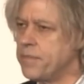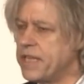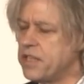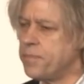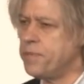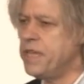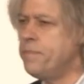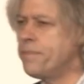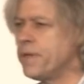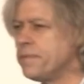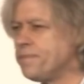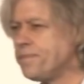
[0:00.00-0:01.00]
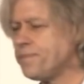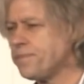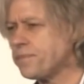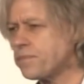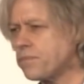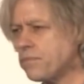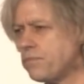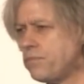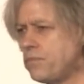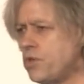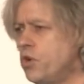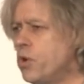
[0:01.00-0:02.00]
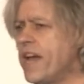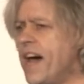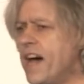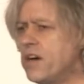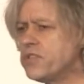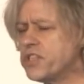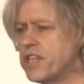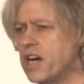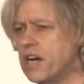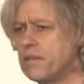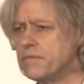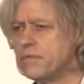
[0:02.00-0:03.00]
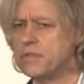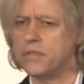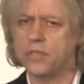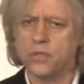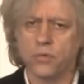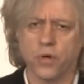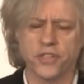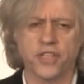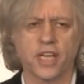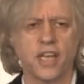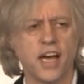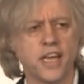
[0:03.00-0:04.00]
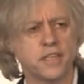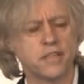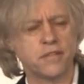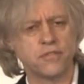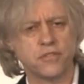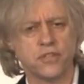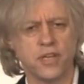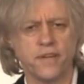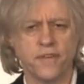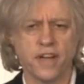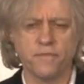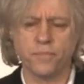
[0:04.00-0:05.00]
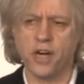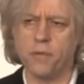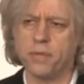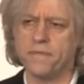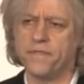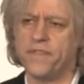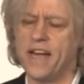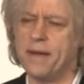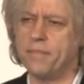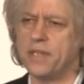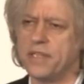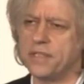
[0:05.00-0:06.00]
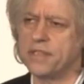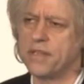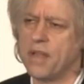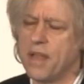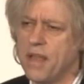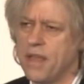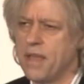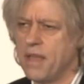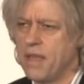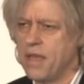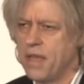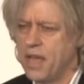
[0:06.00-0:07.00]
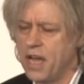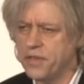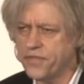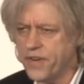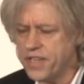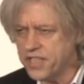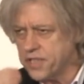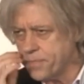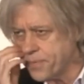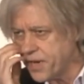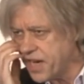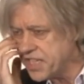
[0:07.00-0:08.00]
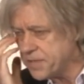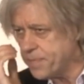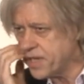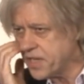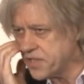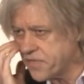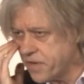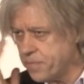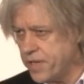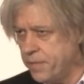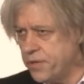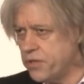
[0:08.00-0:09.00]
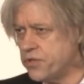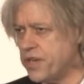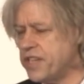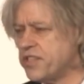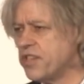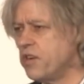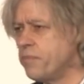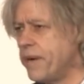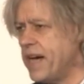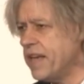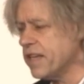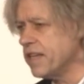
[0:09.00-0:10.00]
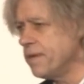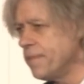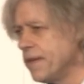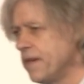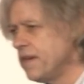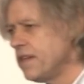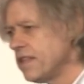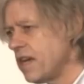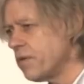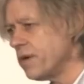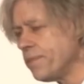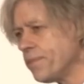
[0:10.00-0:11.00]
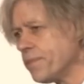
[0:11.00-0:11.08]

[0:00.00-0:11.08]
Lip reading: about the people who are housed there, what they like. Do you ever have problem families? I was very surprised because for people who dress so badly, they were...